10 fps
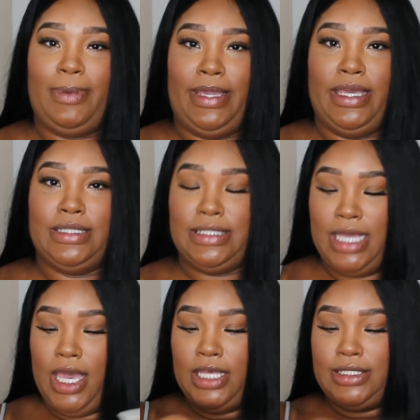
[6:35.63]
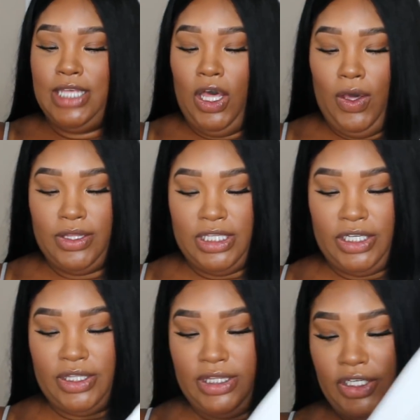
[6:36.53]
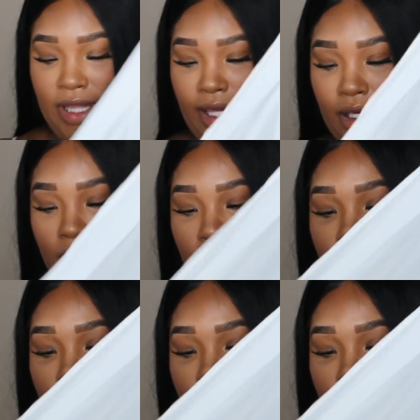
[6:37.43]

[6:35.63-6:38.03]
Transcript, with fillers: pants. So they're like